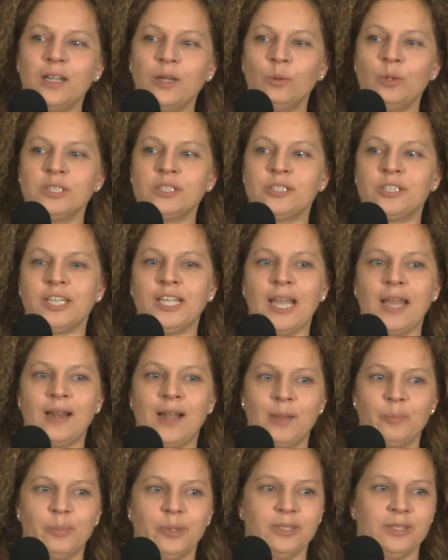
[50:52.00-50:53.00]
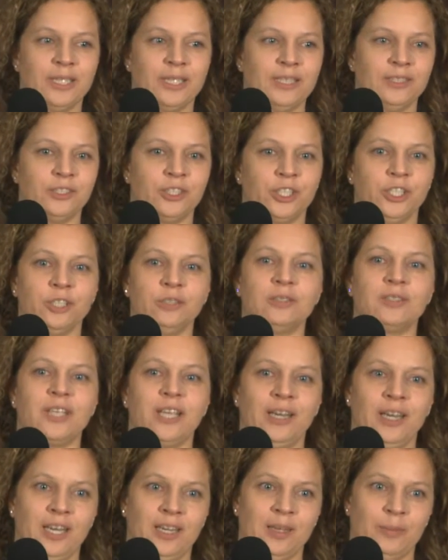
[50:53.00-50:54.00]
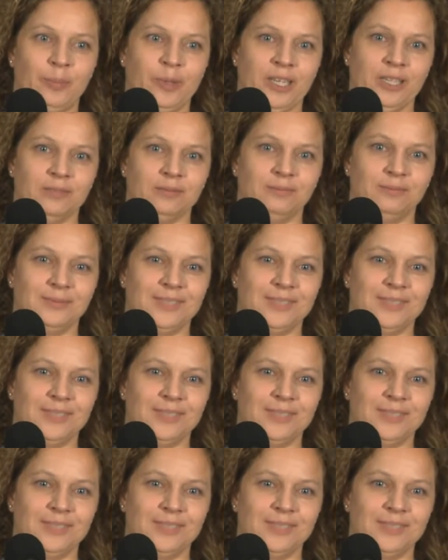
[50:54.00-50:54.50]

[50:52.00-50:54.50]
was to get up and to go skinny dipping